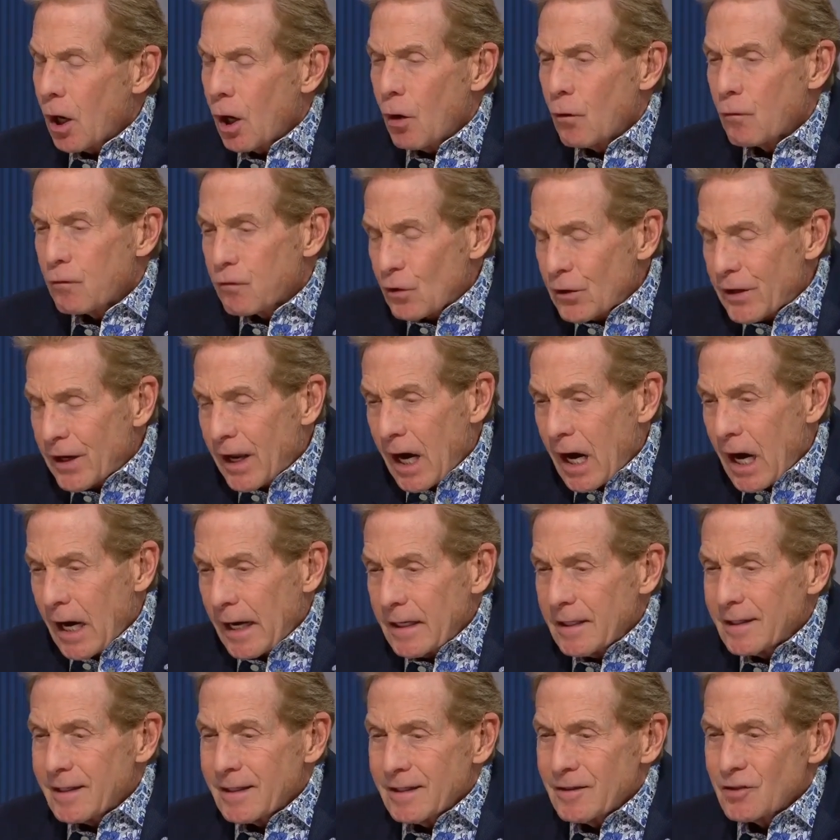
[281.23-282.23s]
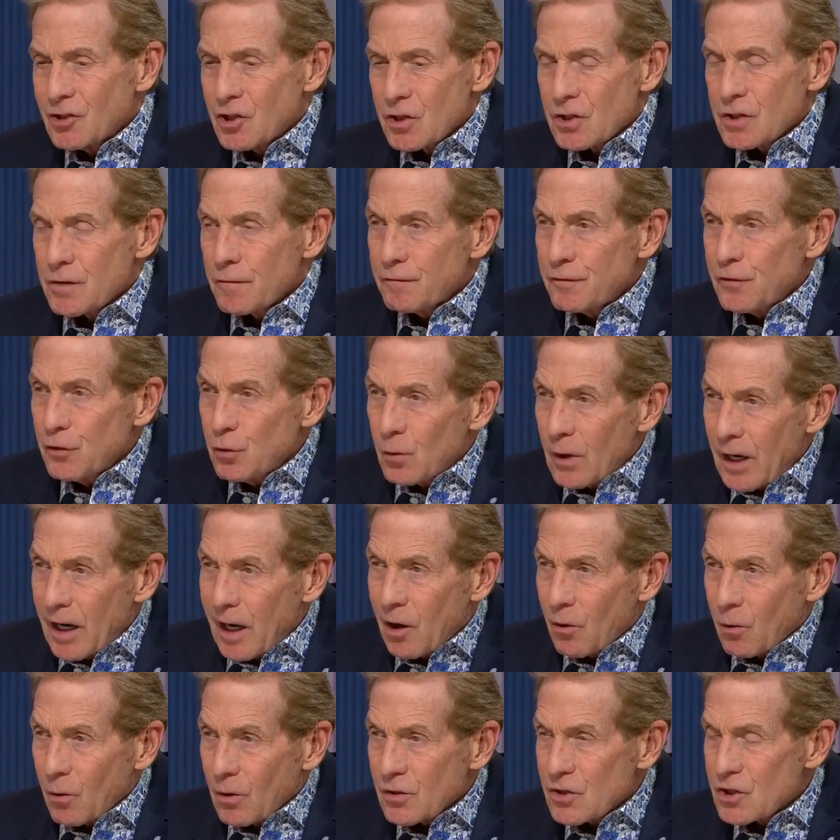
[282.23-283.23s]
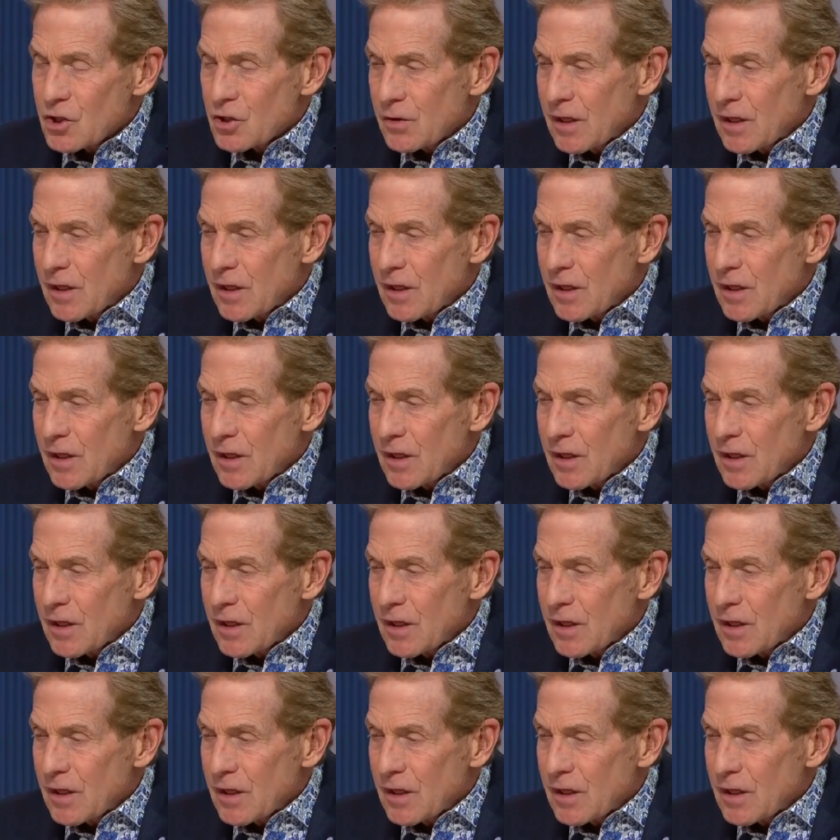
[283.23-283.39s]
overnight in just a few hours.